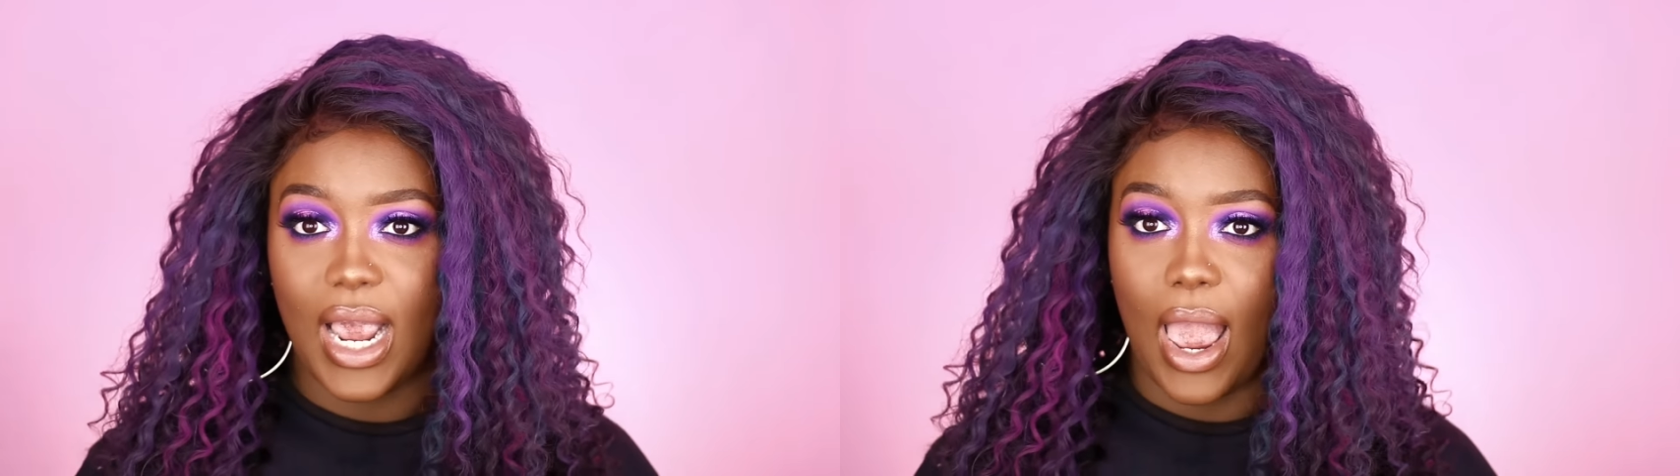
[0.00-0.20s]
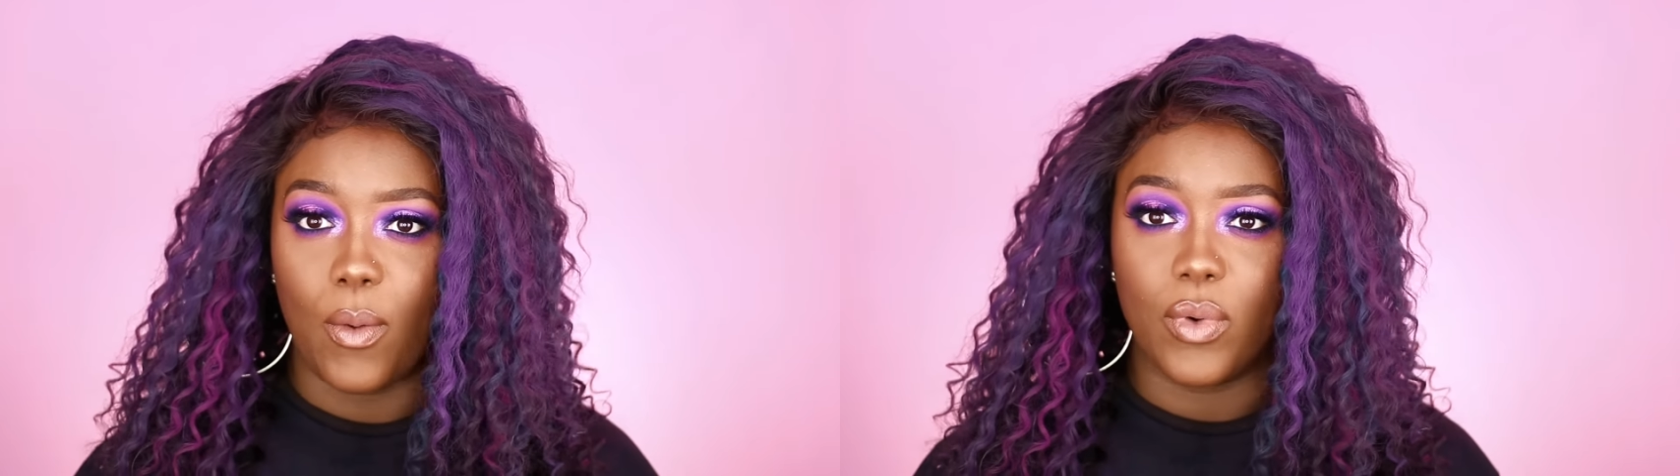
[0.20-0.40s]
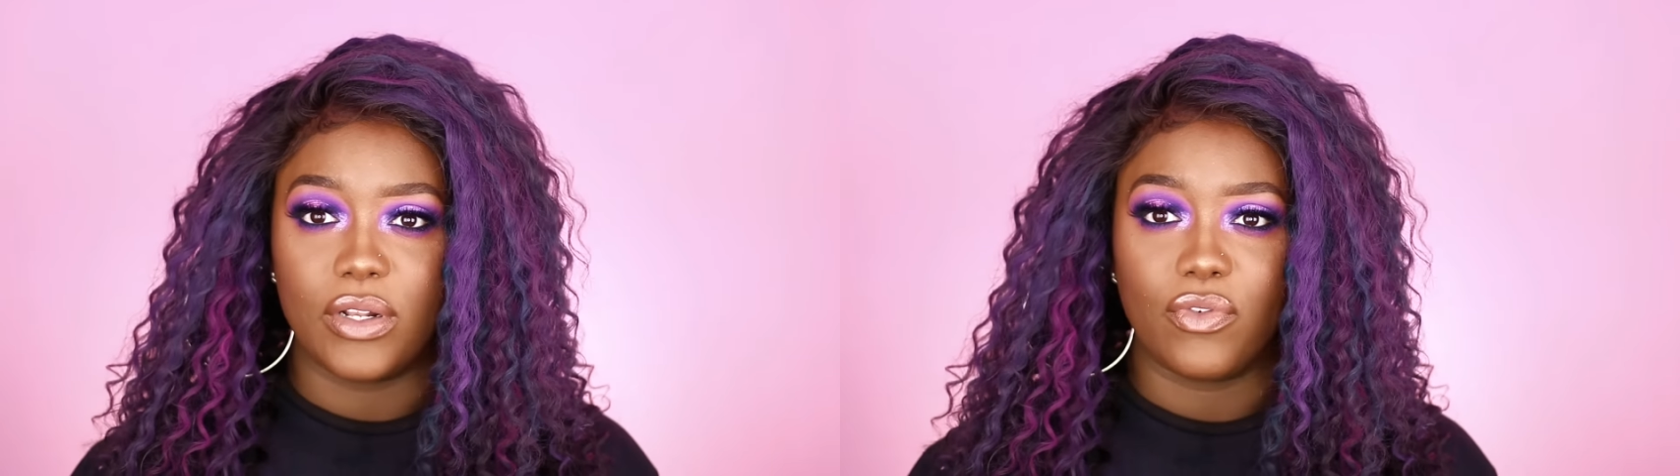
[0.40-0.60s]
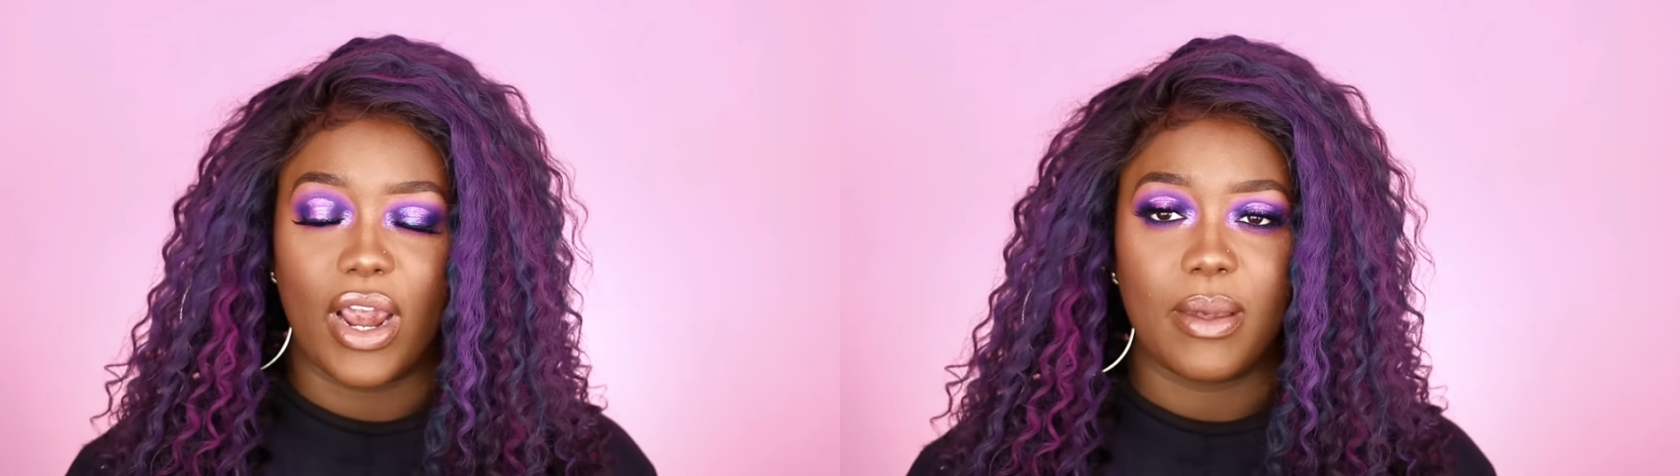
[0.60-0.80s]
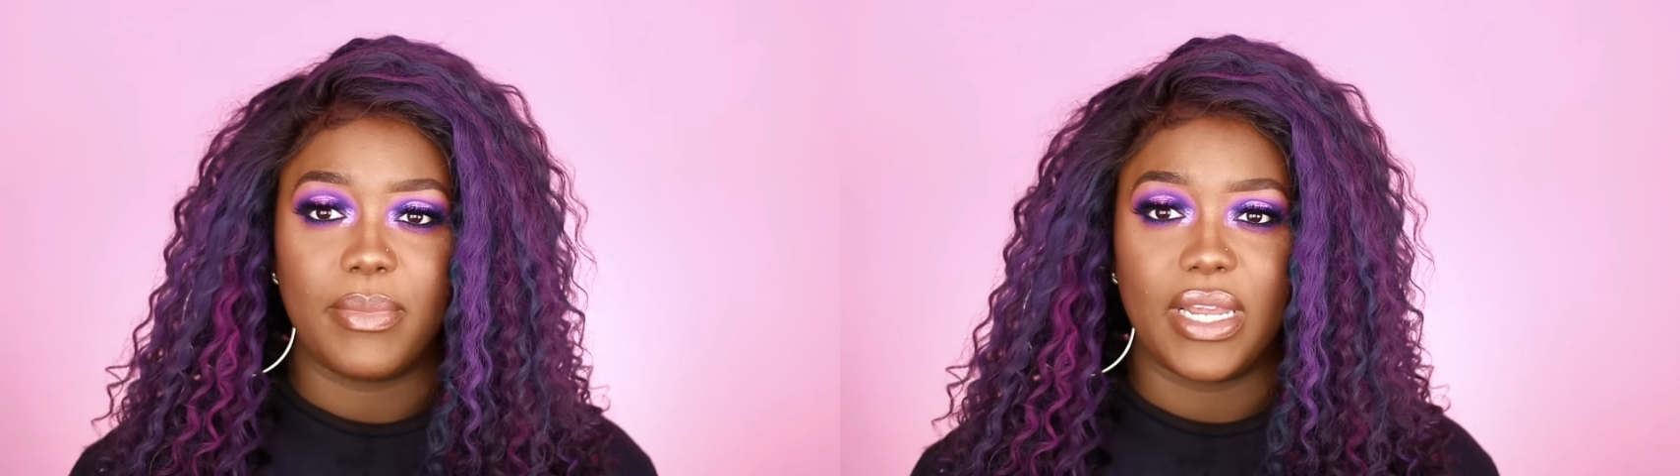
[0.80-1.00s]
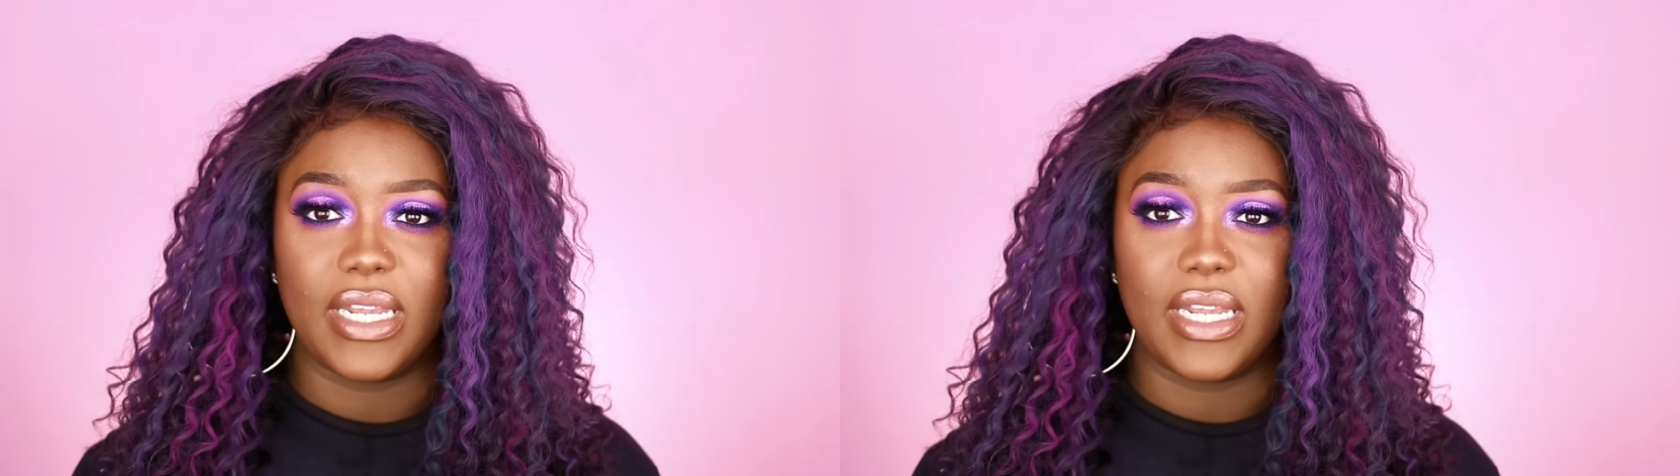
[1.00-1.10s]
I wouldn't recommend